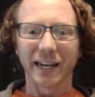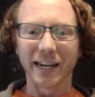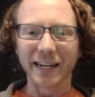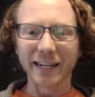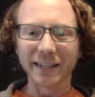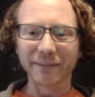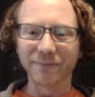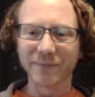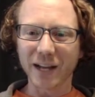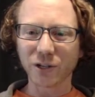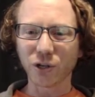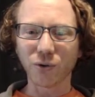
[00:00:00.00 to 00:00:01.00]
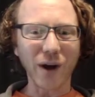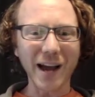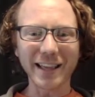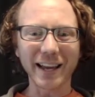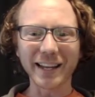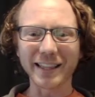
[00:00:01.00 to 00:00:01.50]
Not sure
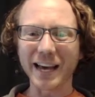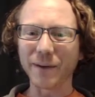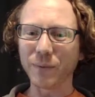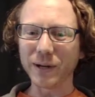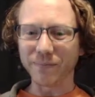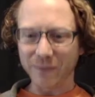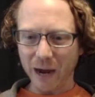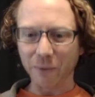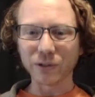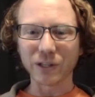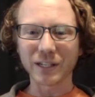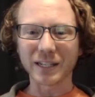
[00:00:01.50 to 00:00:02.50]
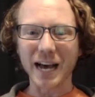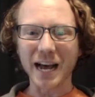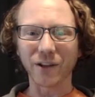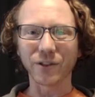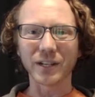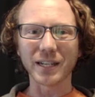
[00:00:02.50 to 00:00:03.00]
why they did that, but that was the
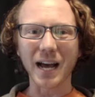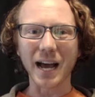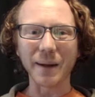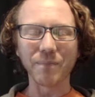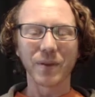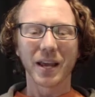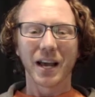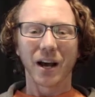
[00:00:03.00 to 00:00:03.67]
style at the time.